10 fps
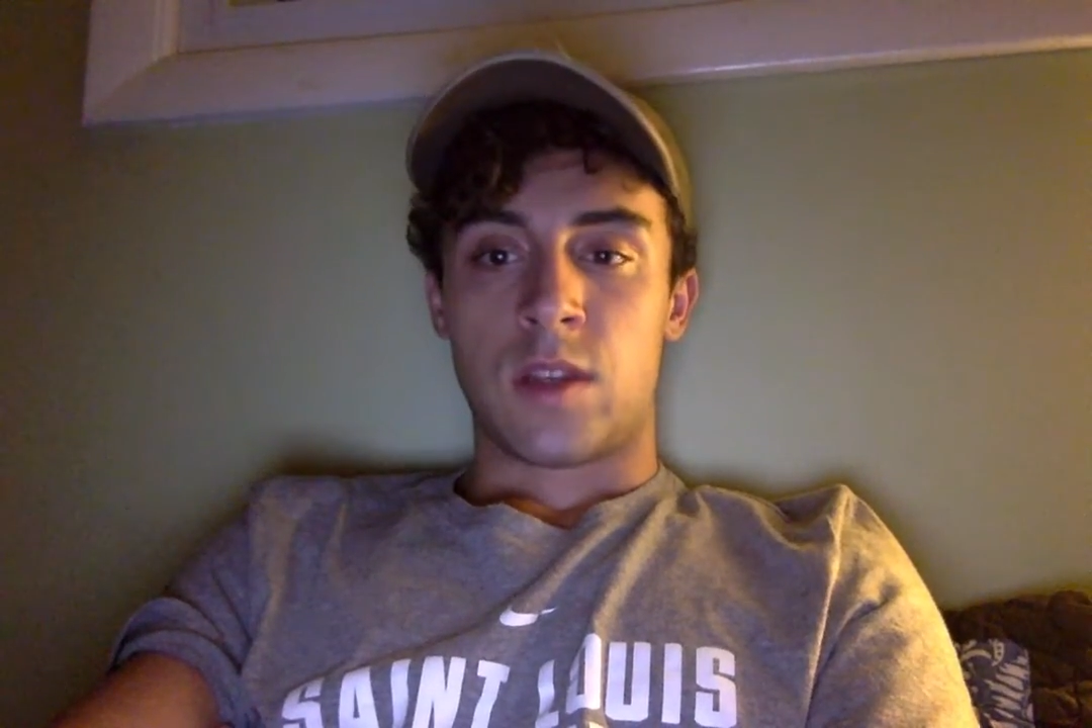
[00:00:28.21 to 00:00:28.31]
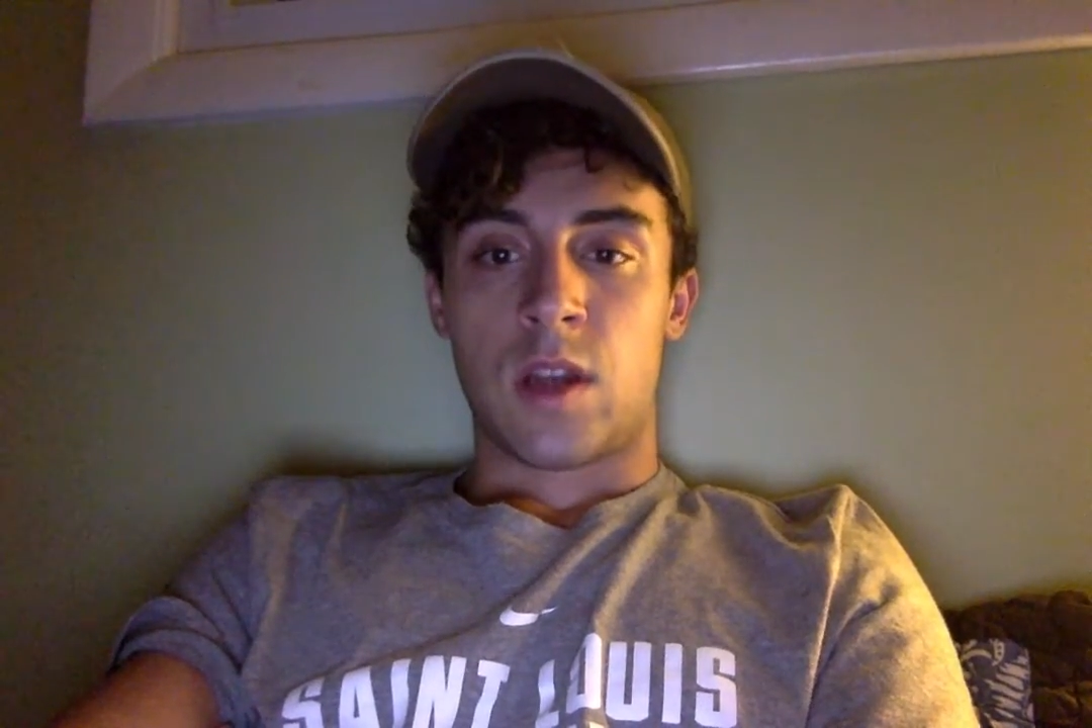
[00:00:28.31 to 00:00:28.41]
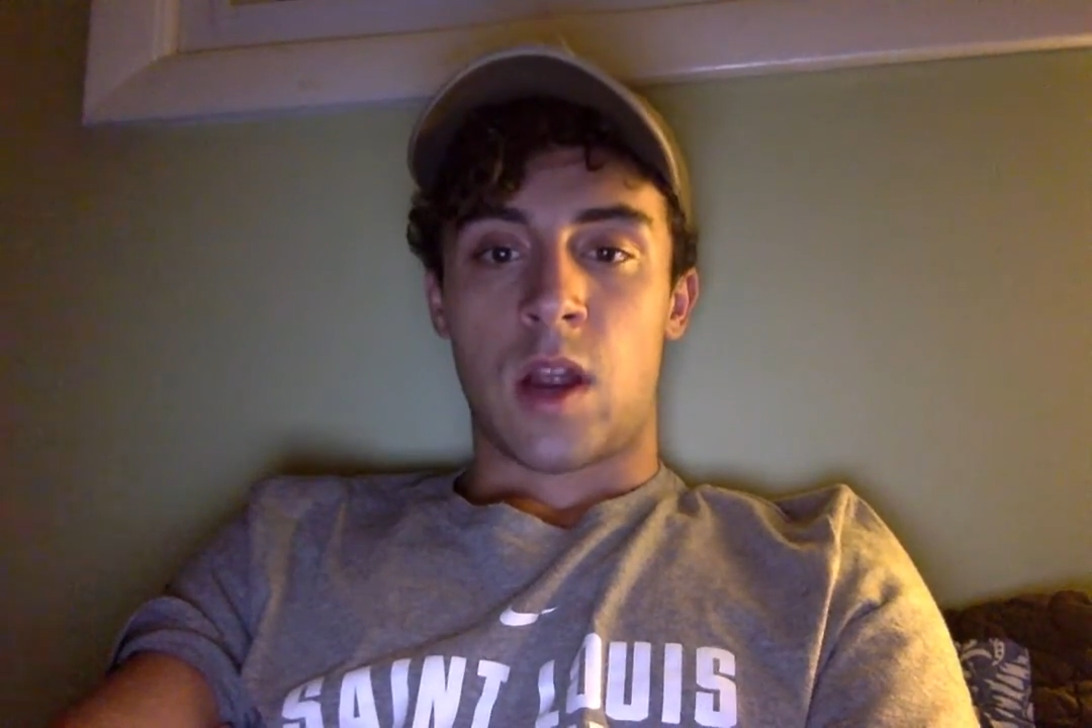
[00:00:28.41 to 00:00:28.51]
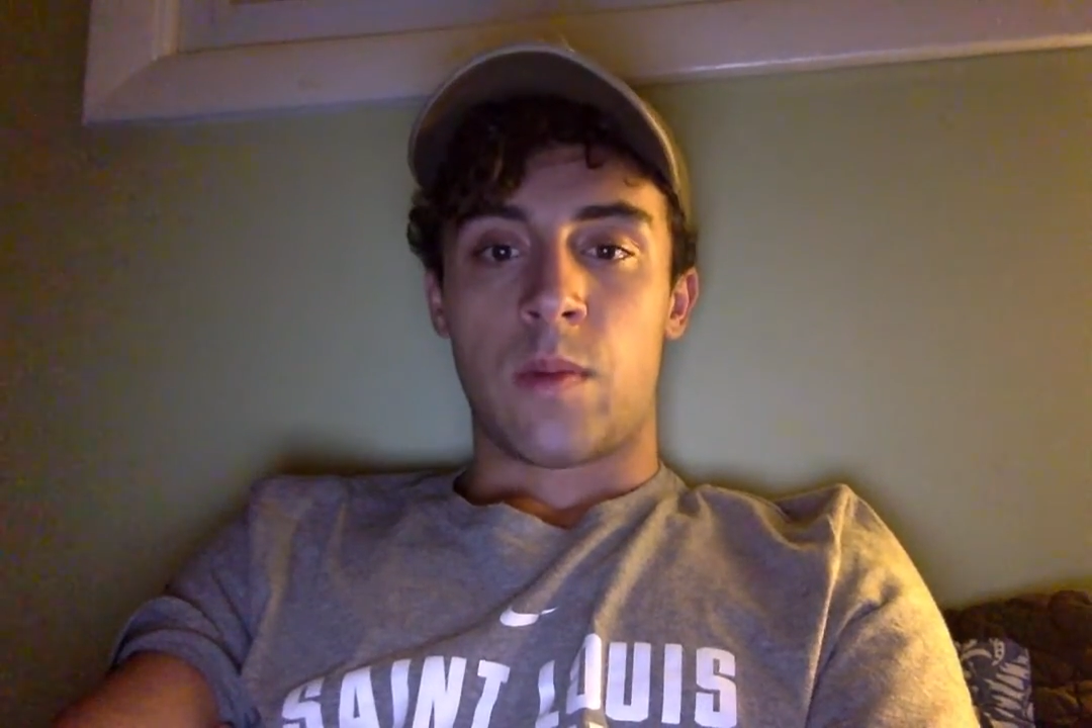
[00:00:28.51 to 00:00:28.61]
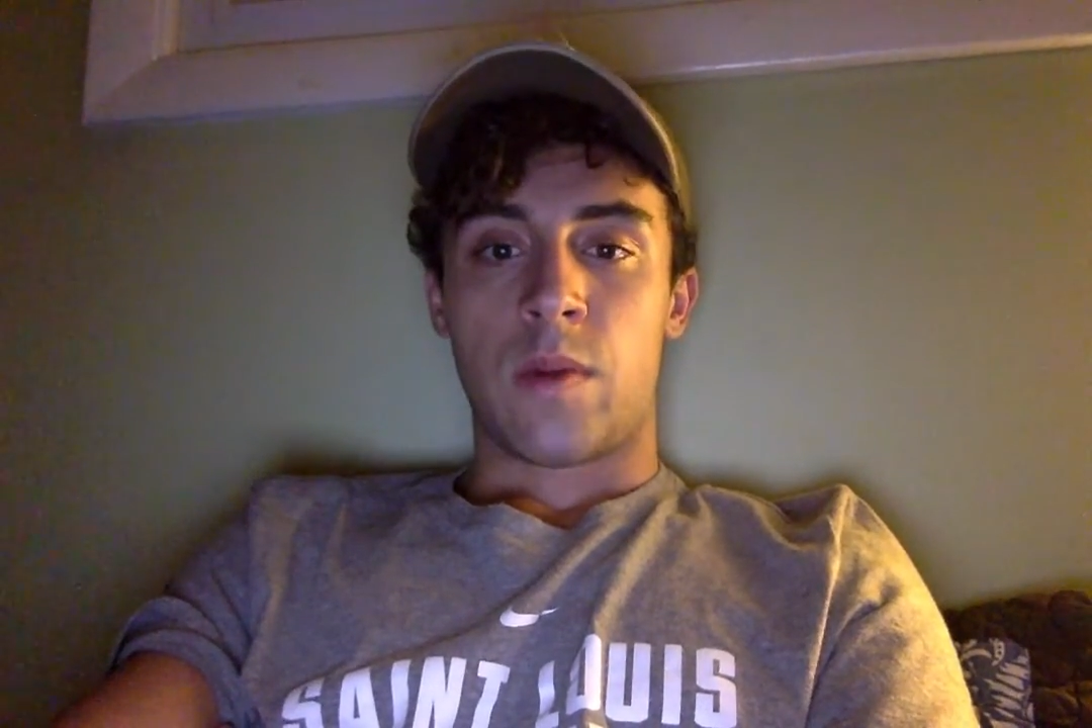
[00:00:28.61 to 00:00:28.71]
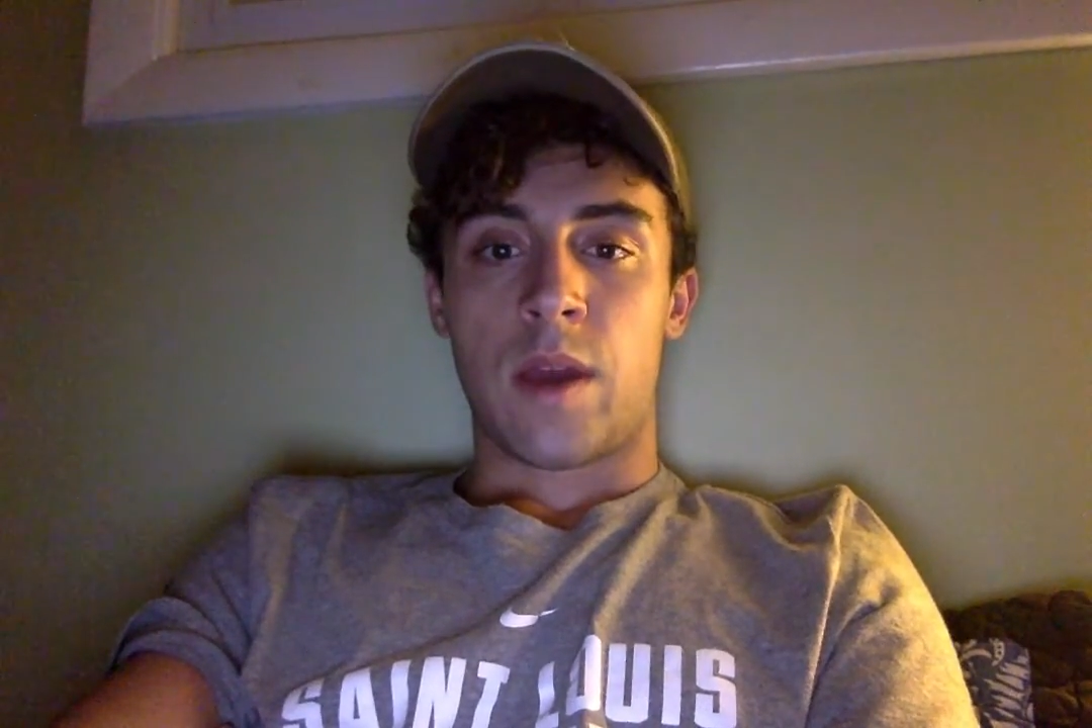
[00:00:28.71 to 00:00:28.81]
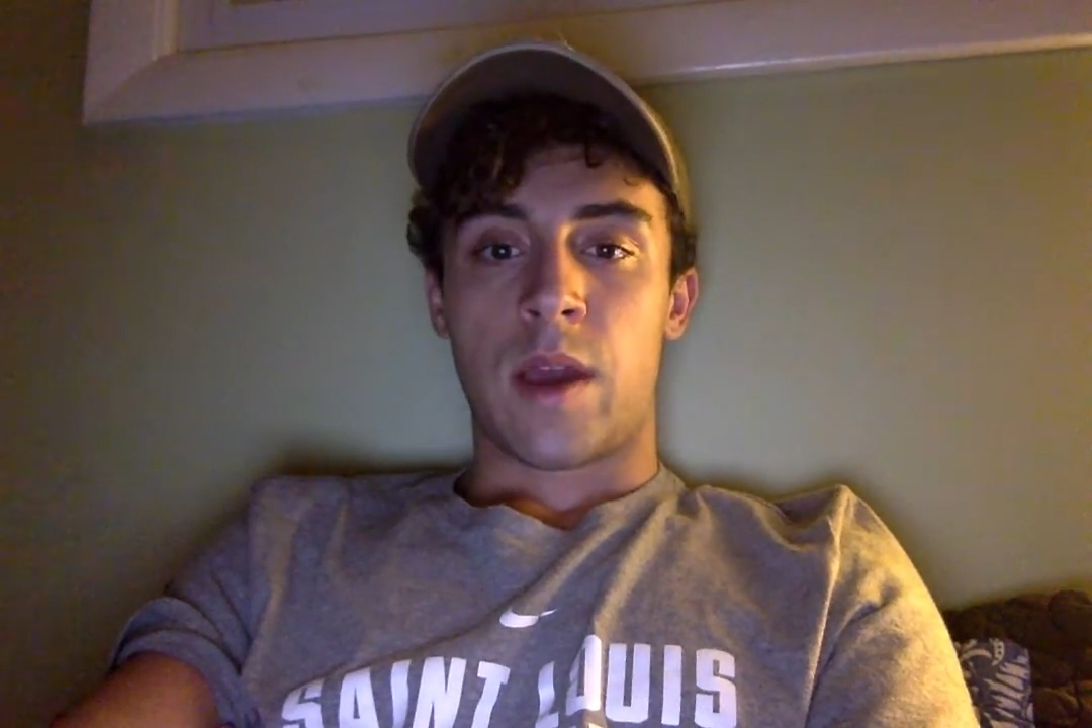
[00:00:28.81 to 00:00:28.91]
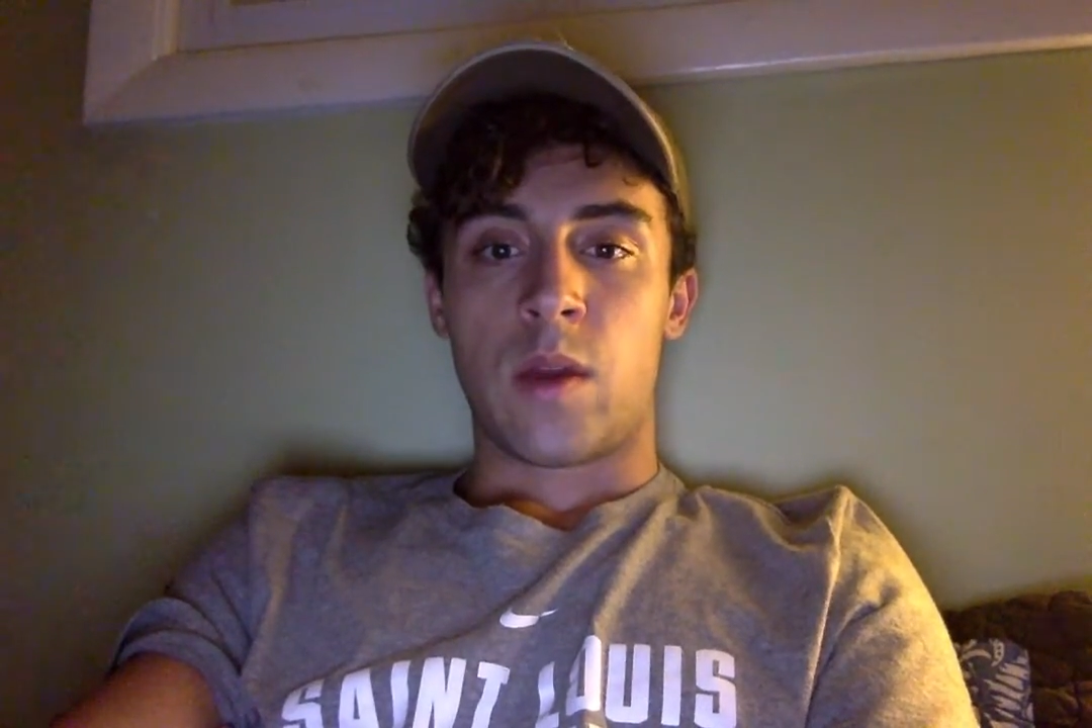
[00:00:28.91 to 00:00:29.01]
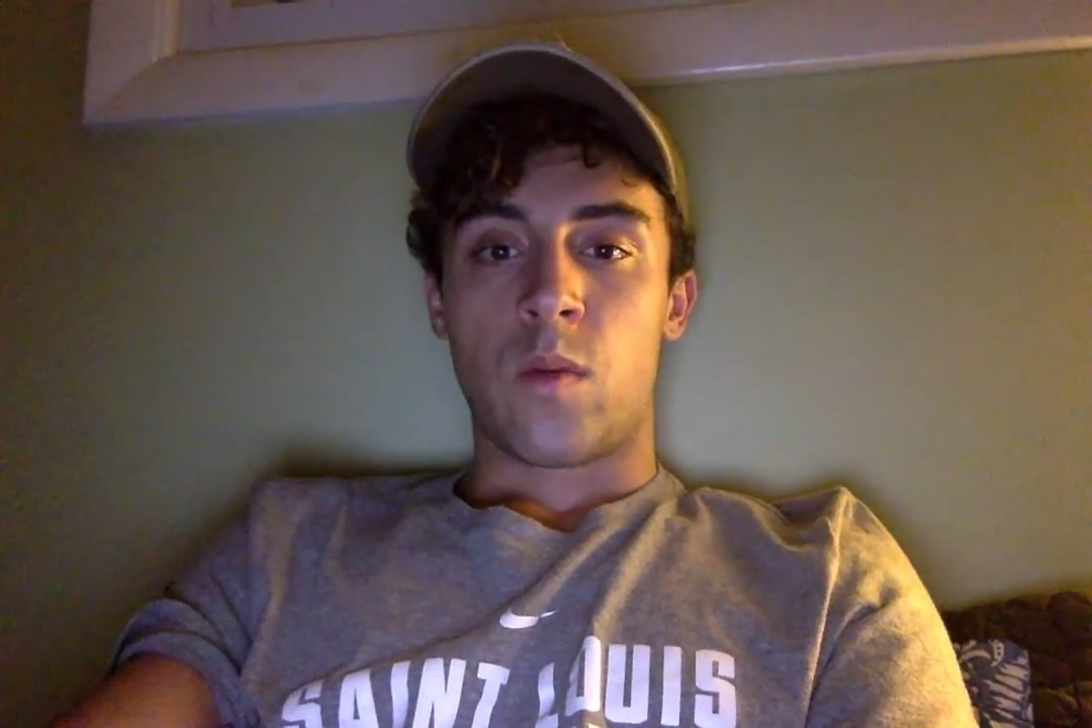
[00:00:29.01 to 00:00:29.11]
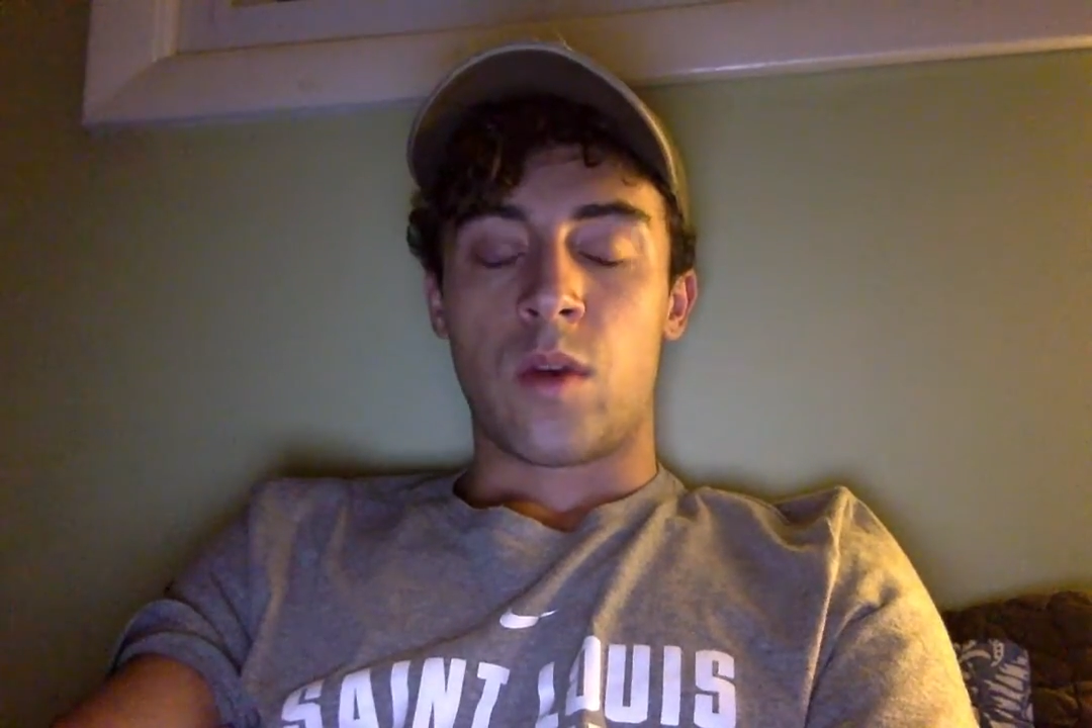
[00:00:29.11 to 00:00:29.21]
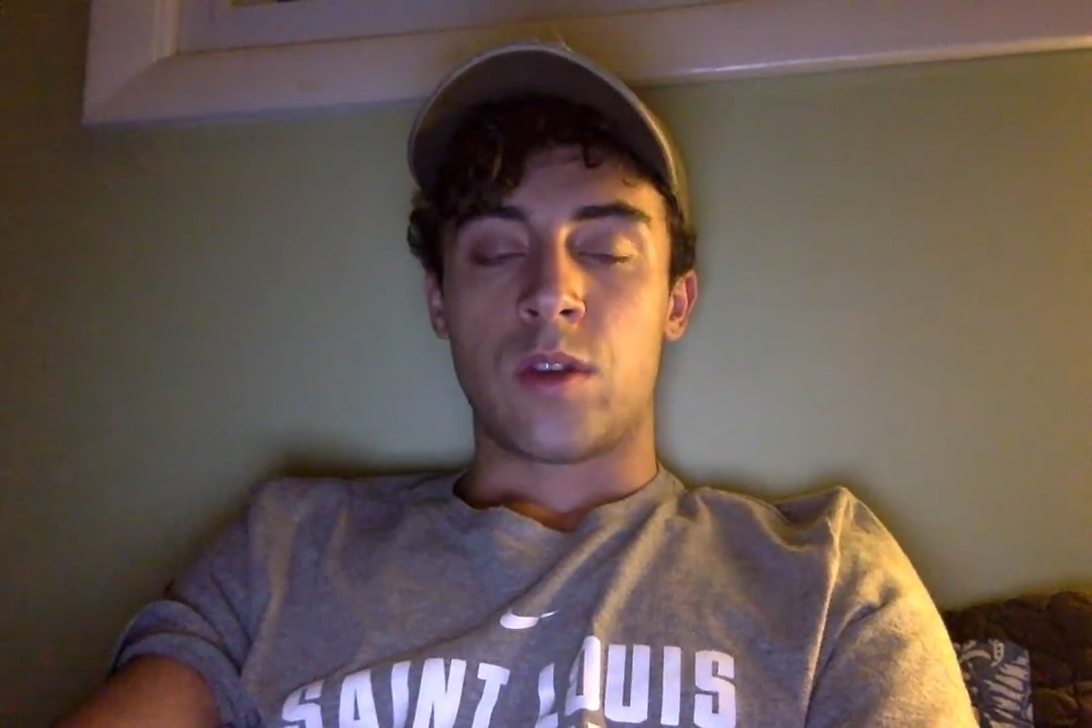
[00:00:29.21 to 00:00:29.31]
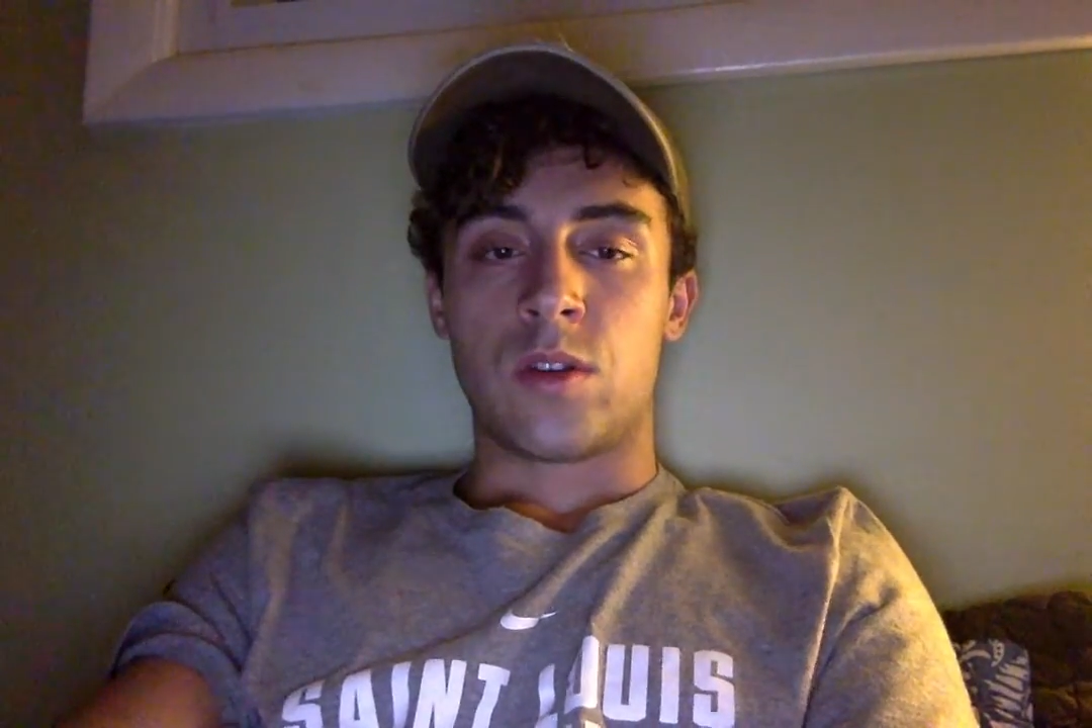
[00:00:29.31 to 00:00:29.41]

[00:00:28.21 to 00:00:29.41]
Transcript: our plan was